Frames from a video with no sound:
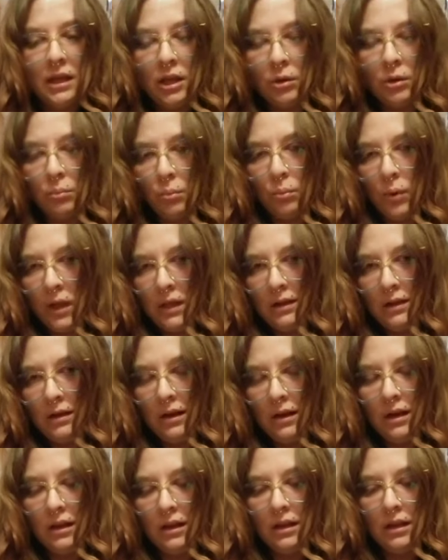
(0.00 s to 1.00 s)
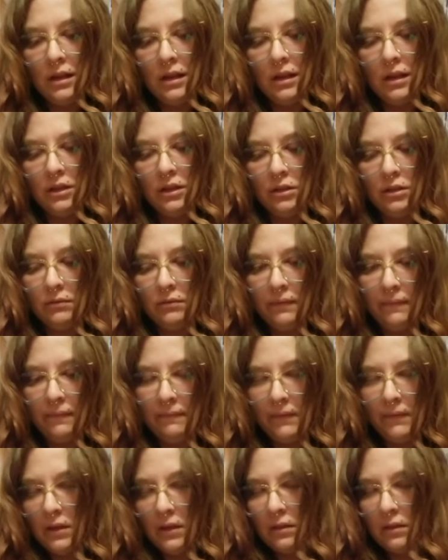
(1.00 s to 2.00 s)
And when you
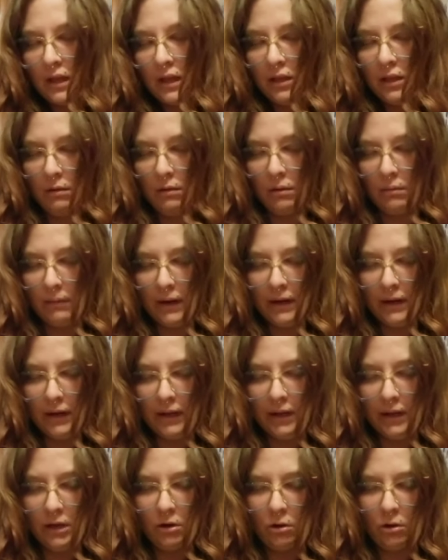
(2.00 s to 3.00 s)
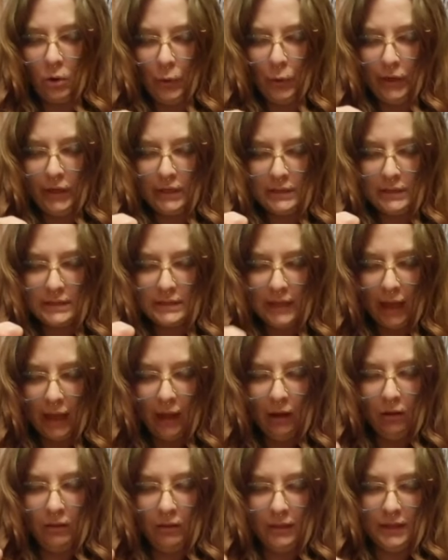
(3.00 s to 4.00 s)
feel that you are ready, you're going to
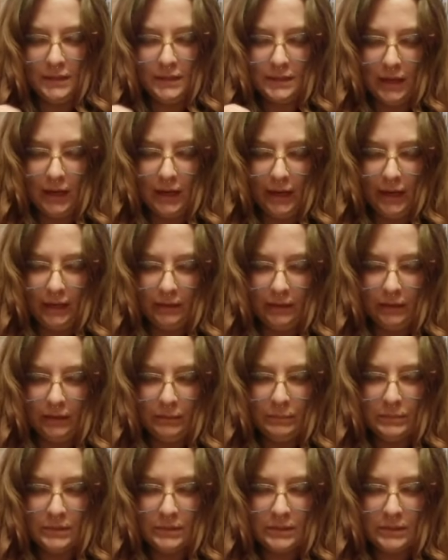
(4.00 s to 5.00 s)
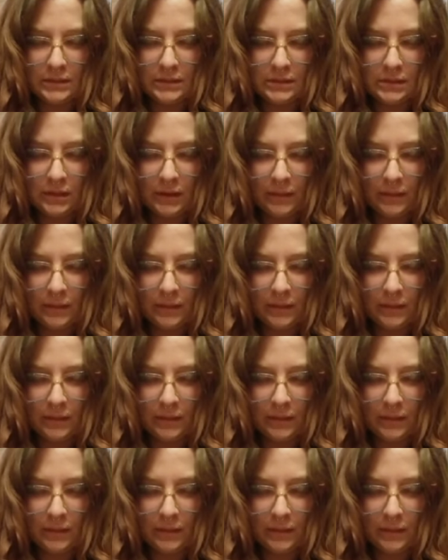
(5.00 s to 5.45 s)
tell these items,